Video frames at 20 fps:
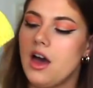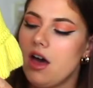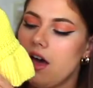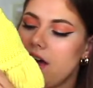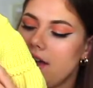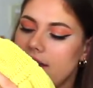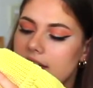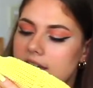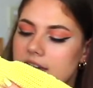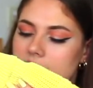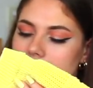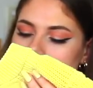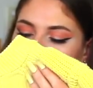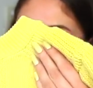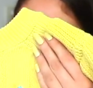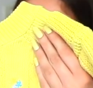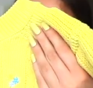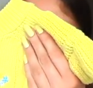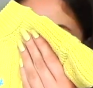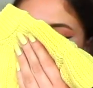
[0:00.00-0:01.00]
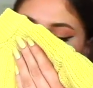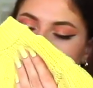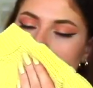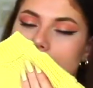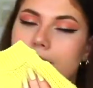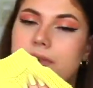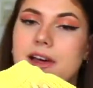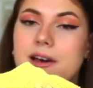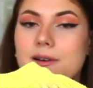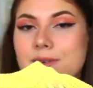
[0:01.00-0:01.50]
a like
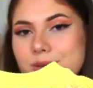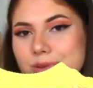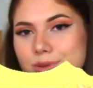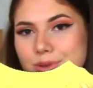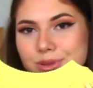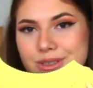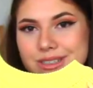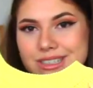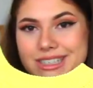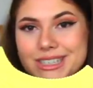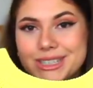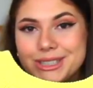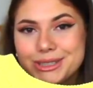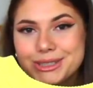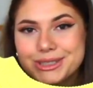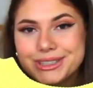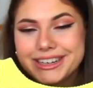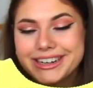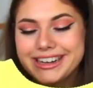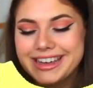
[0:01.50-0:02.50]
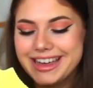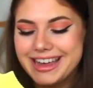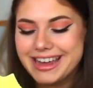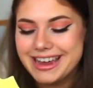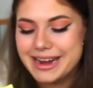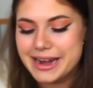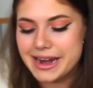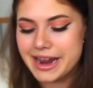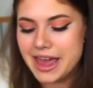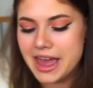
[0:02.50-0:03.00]
blouse or a t-shirt
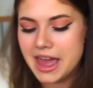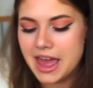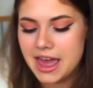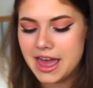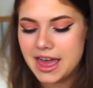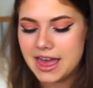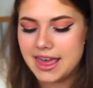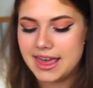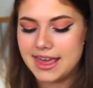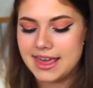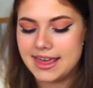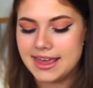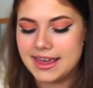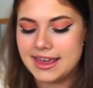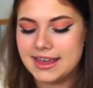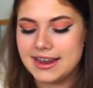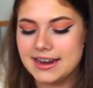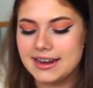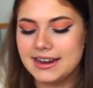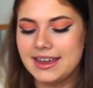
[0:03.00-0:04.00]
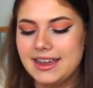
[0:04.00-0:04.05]
again. And